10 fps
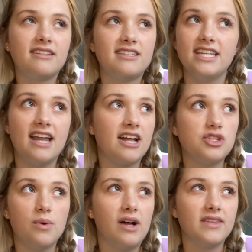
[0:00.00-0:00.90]
did not
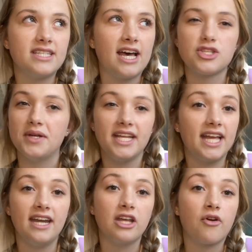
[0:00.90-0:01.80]
do well on the test, so I didn't
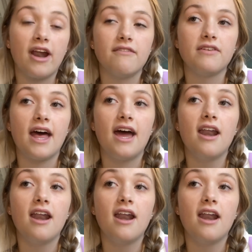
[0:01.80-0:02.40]
get any credit for that.